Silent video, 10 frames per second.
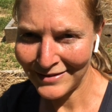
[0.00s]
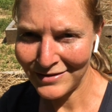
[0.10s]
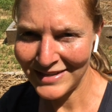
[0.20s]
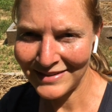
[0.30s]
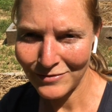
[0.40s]
So
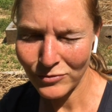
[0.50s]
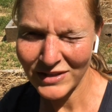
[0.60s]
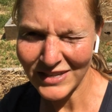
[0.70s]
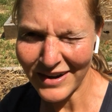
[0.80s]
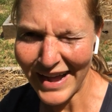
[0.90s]
these
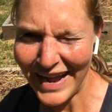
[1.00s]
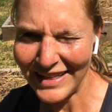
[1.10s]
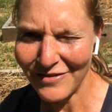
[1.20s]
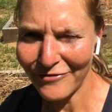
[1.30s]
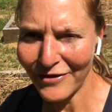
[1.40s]
woods are
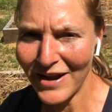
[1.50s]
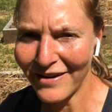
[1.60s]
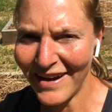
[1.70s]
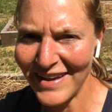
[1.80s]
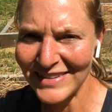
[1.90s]
highly
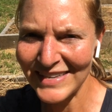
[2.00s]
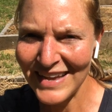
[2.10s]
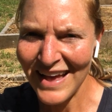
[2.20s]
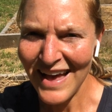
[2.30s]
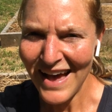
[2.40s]
fragrant,
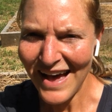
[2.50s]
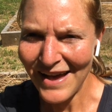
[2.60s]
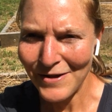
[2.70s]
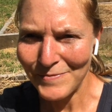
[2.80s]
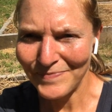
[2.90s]

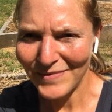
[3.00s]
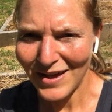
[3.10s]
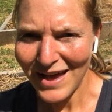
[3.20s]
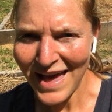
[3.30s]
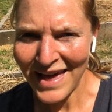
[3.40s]
and
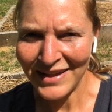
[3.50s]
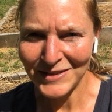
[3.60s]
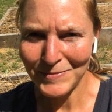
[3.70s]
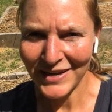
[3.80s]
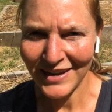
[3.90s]

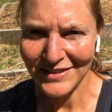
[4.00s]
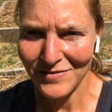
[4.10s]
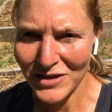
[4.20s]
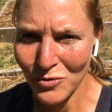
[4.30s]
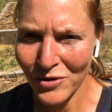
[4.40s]
it's because of
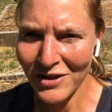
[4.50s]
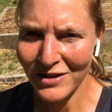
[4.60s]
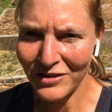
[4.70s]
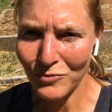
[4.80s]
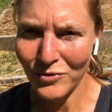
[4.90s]
the oil
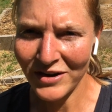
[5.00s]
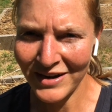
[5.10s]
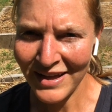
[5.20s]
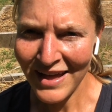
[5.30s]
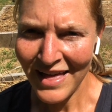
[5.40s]
in the wood
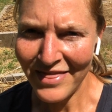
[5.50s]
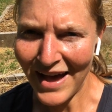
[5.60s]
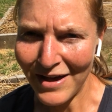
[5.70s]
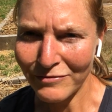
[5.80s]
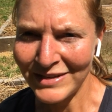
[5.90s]

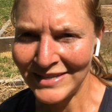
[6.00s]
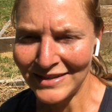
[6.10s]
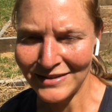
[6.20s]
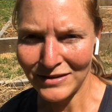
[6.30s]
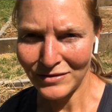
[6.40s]
that
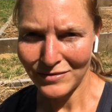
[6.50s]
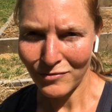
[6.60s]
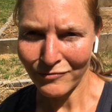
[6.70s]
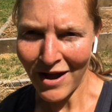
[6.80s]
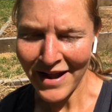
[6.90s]
resists
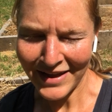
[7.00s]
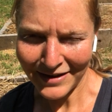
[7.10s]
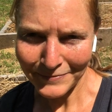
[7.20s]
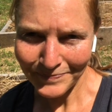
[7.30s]
rotting.